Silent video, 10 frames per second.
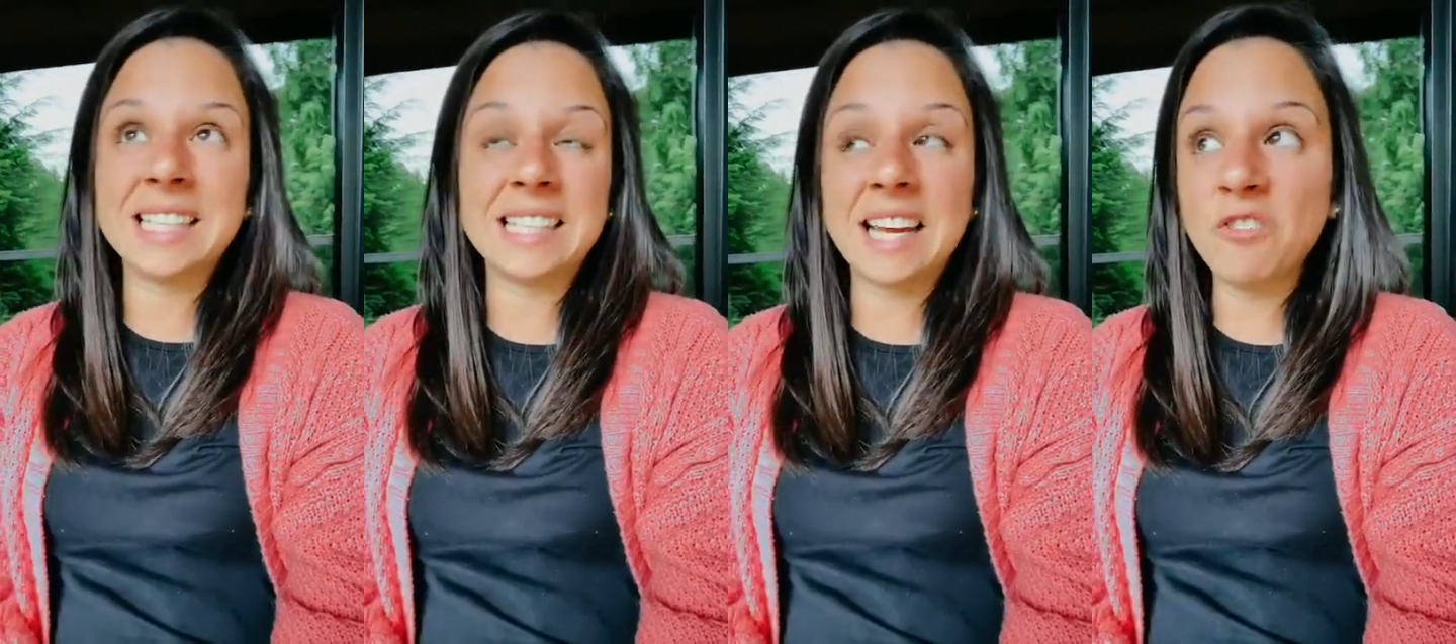
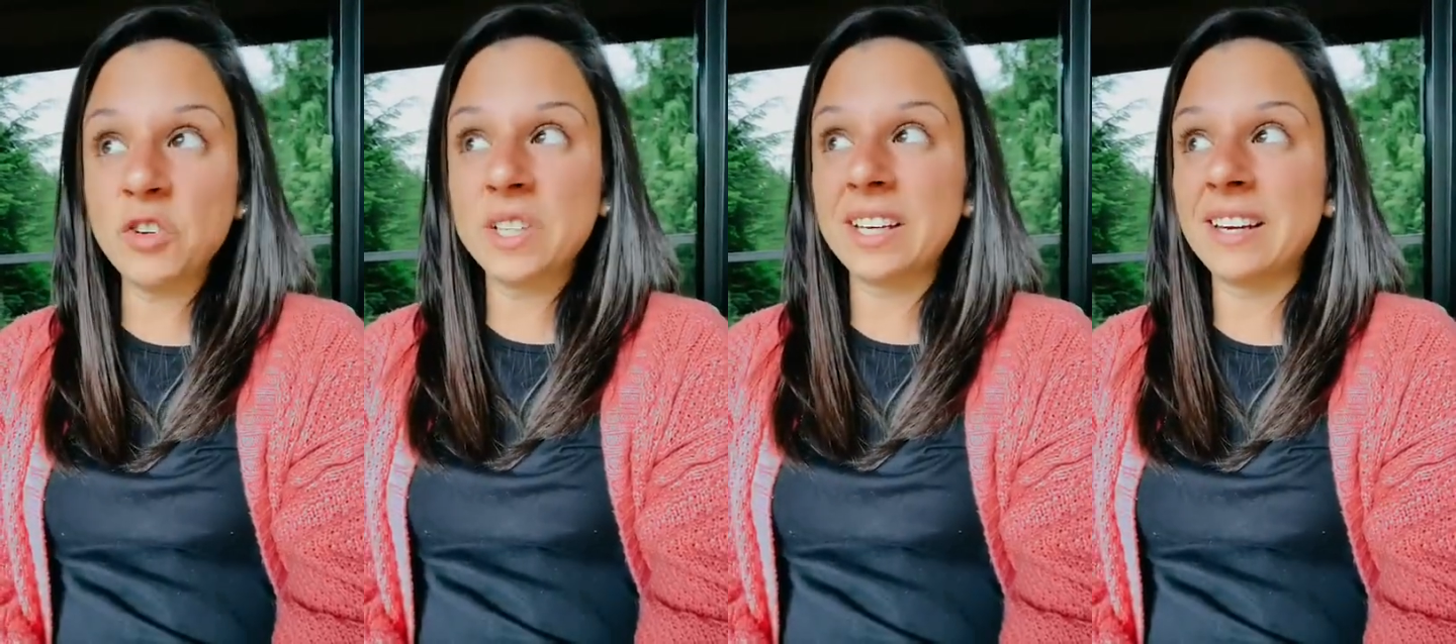I
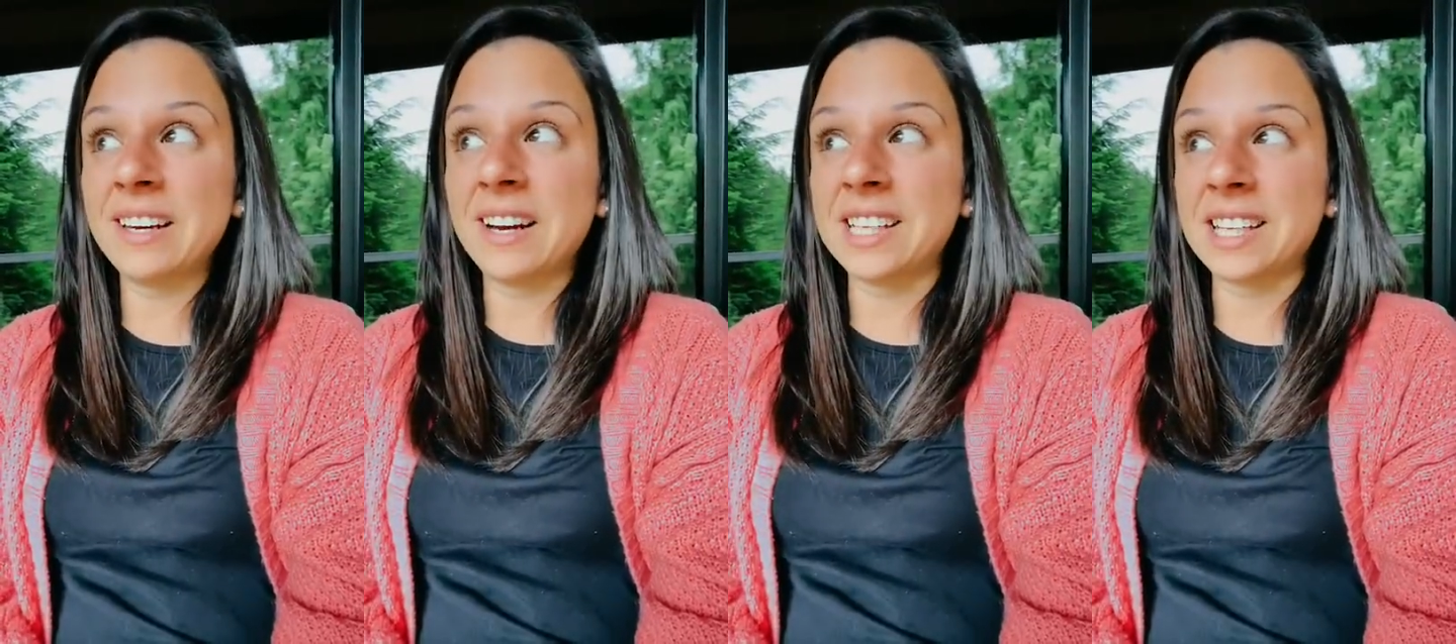never
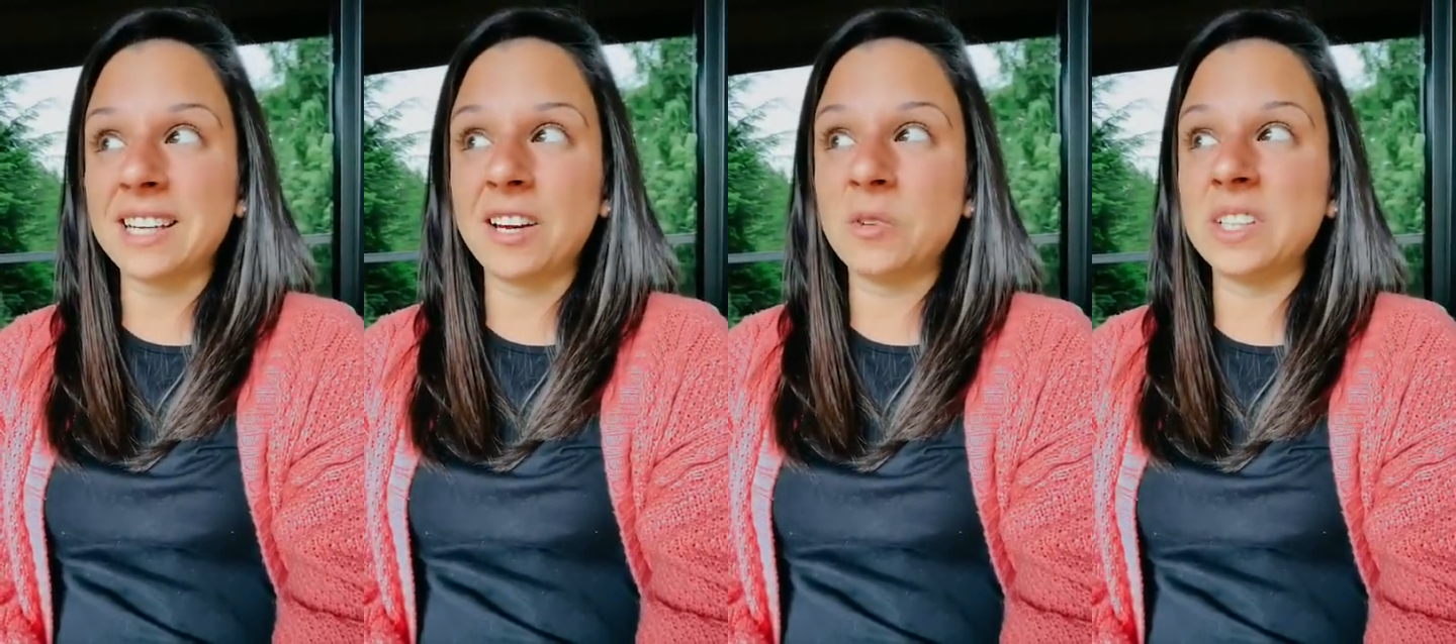did. I
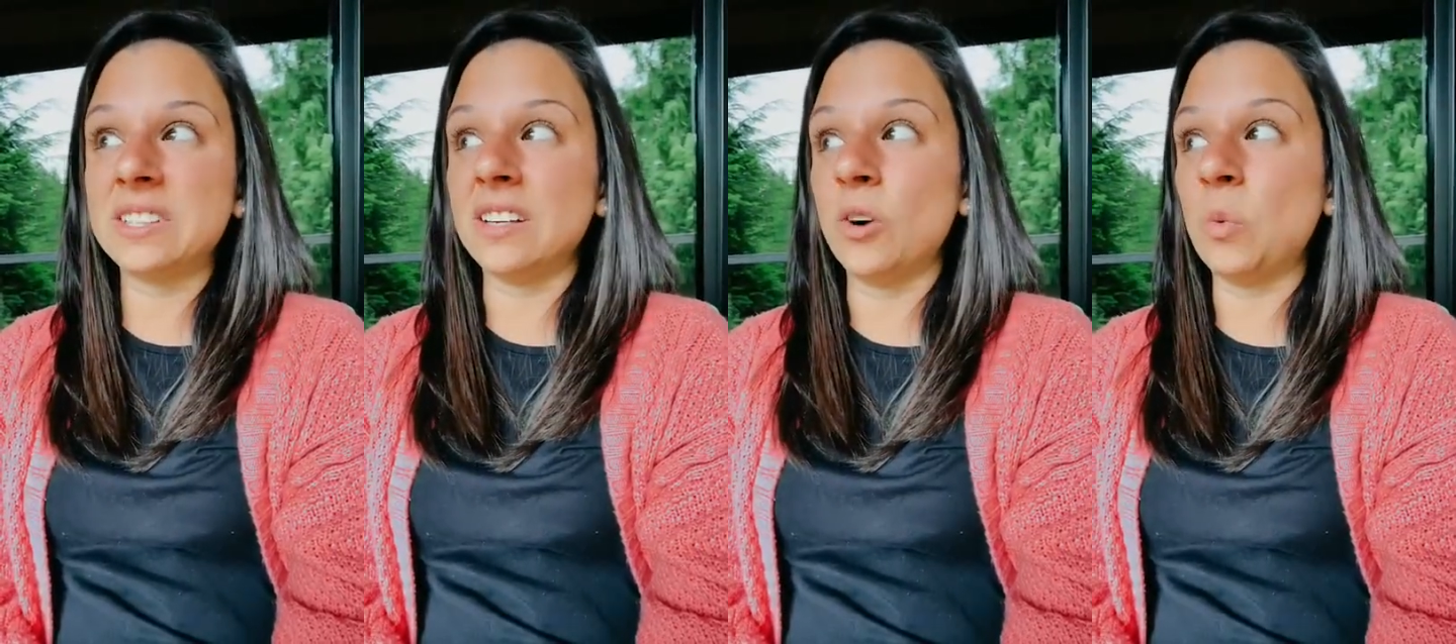think I
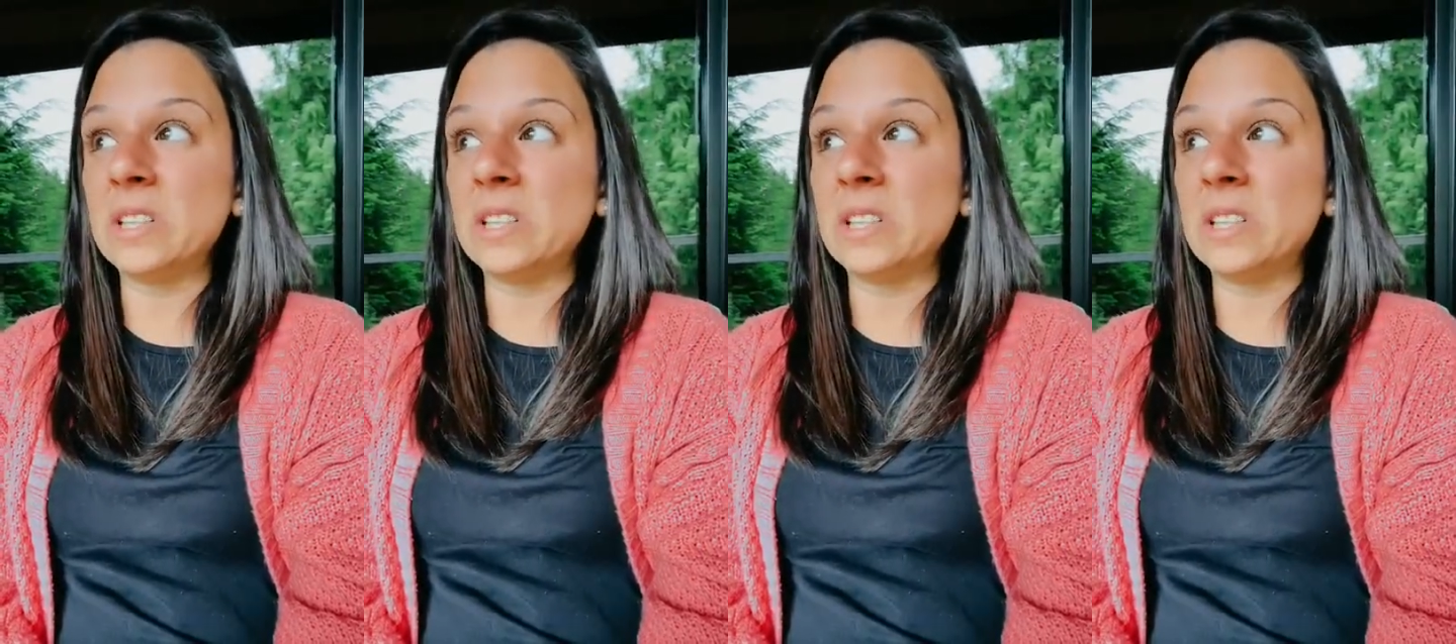only did it